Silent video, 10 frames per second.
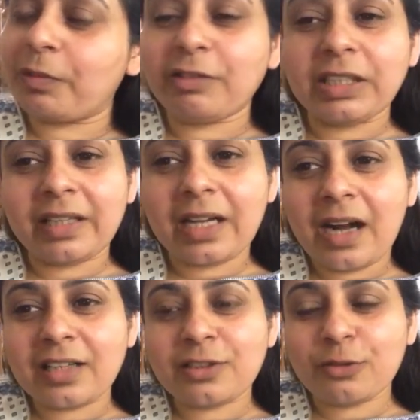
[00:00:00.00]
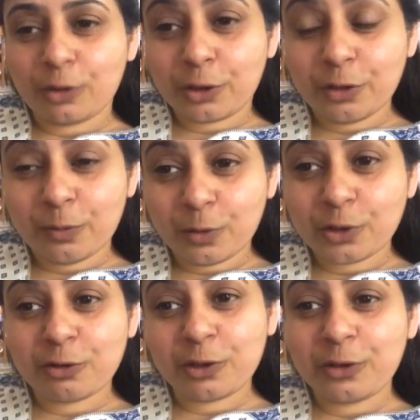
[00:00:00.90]
with regards to what you
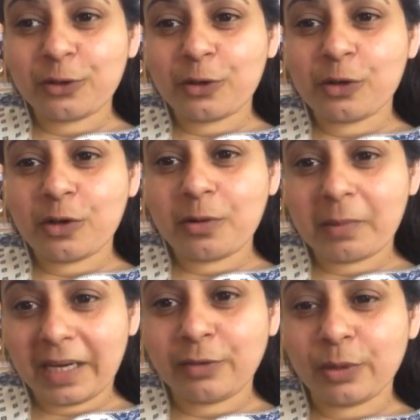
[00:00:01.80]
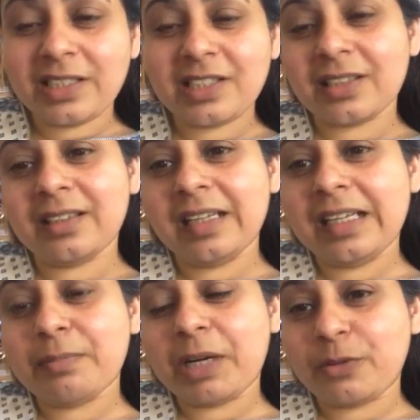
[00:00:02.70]
most want to know, my twin
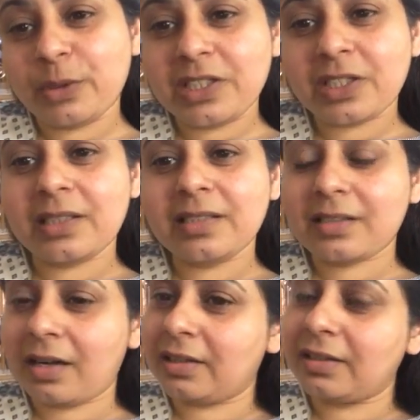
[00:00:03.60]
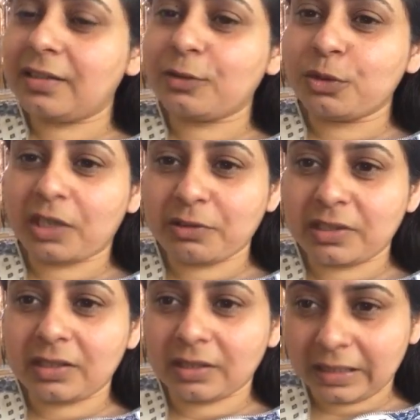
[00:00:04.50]
journey started in
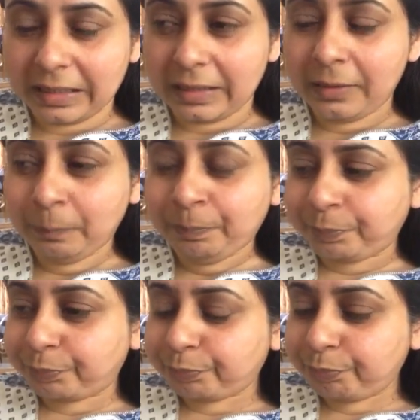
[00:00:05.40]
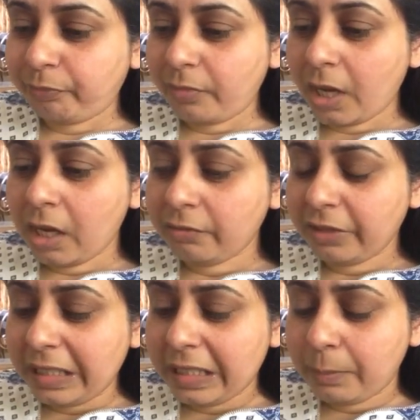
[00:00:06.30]
2013.
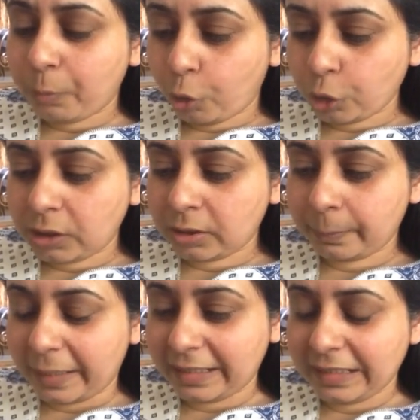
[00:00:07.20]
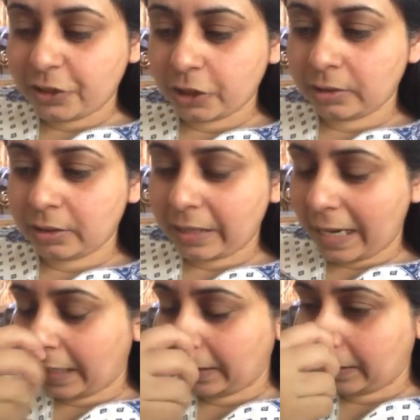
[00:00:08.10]
We both met each other,
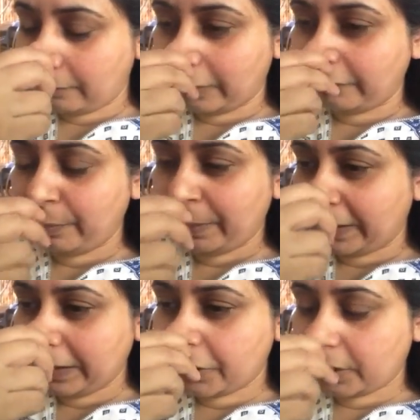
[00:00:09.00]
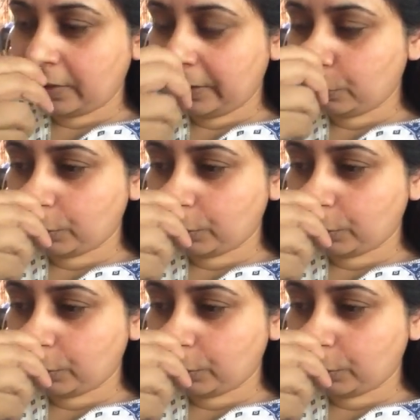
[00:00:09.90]
and when we met each other in